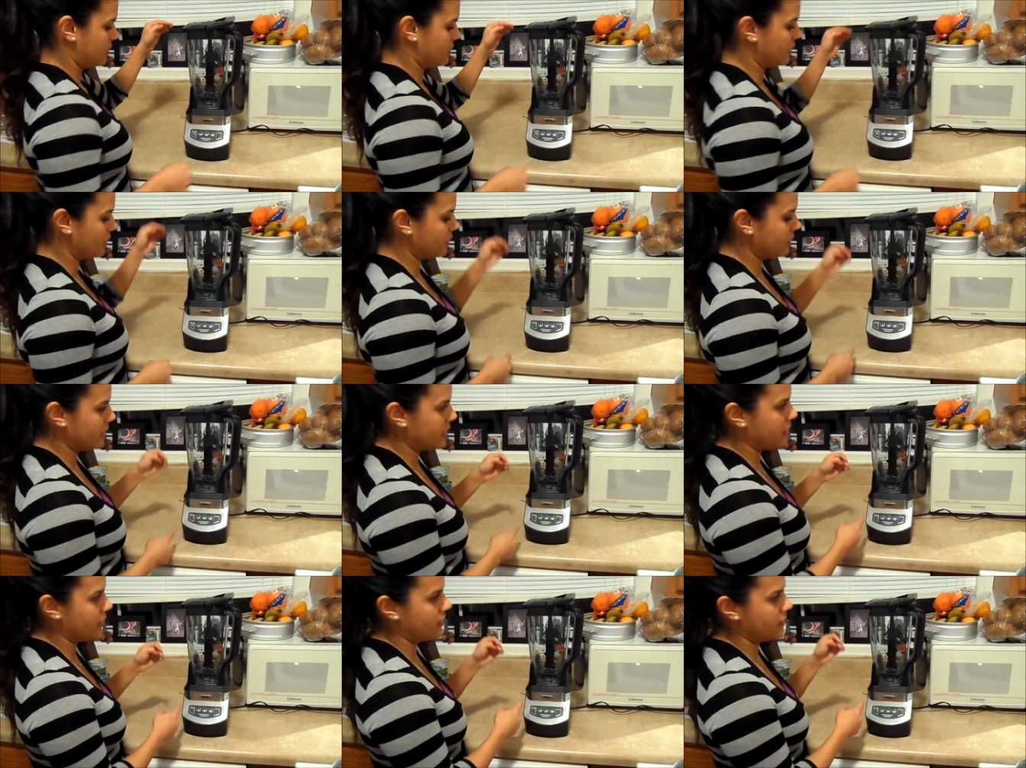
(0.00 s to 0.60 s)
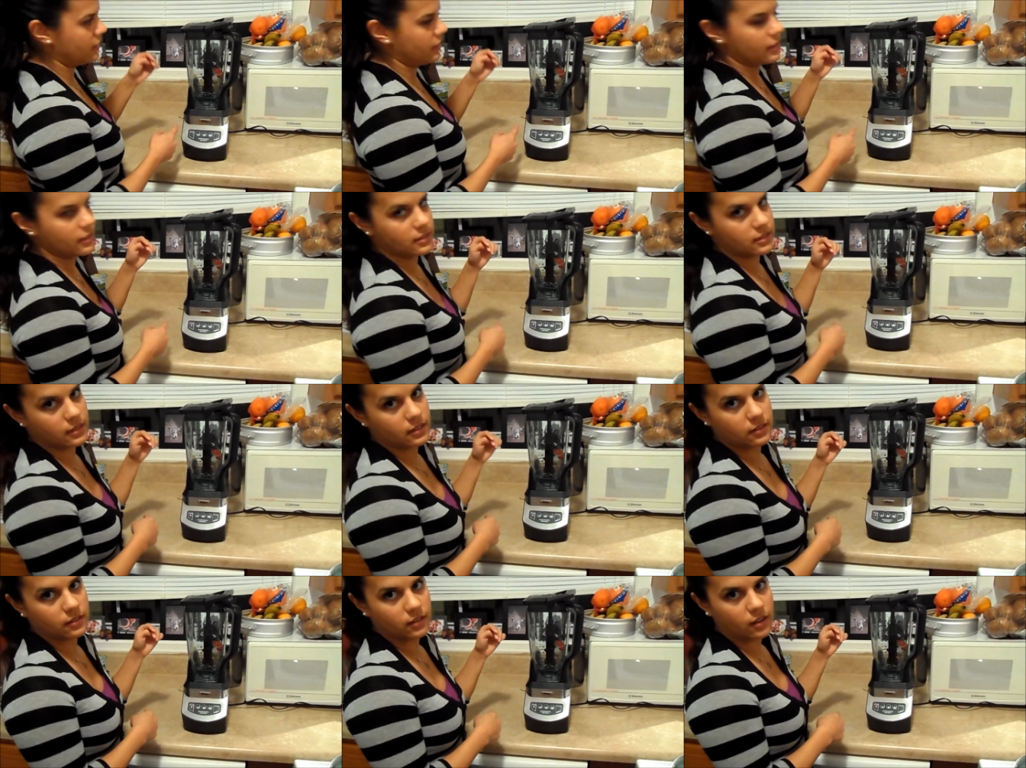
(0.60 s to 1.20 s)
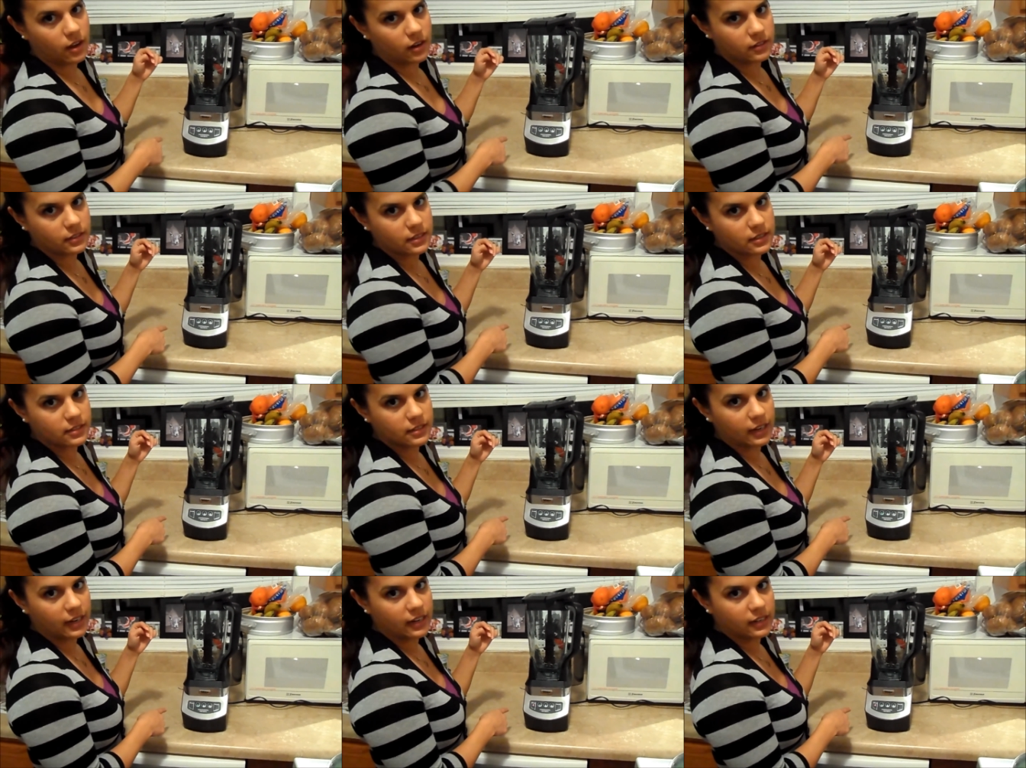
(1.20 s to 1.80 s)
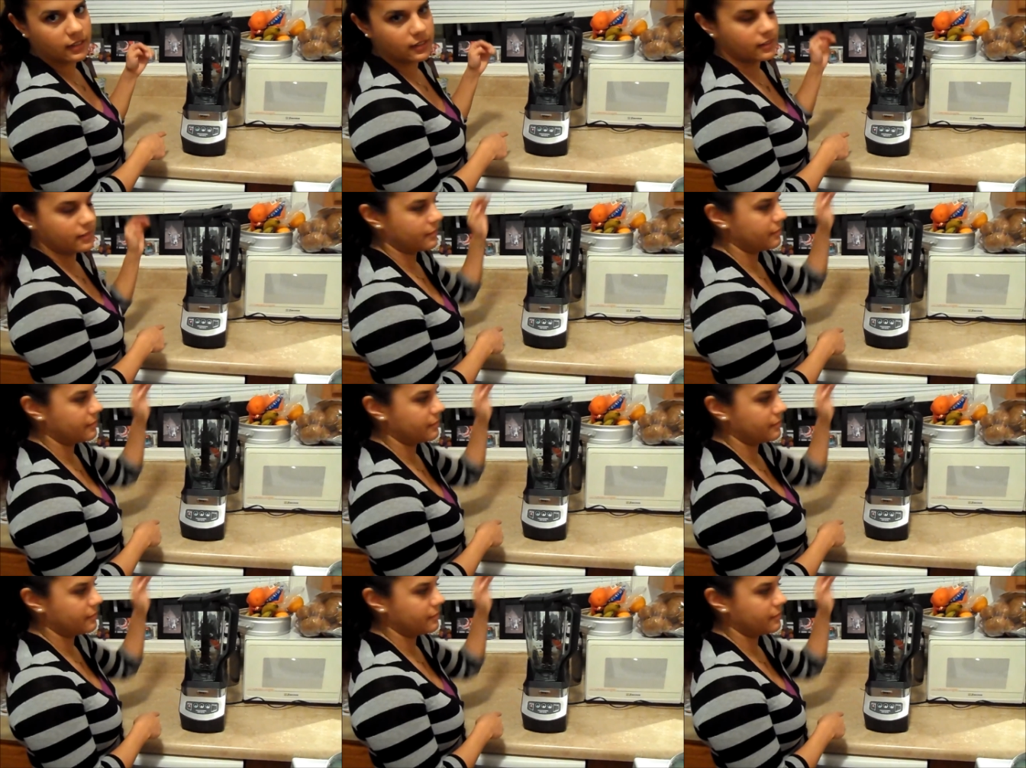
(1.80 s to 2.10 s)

the lid isn't locked in tight,